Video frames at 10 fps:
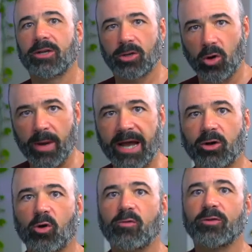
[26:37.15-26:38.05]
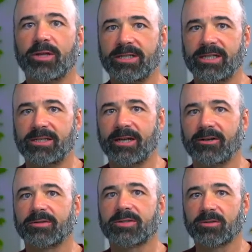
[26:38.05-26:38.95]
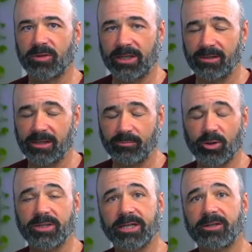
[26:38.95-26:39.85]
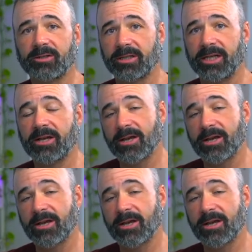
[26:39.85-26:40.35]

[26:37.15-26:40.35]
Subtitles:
go back over the details. And particularly,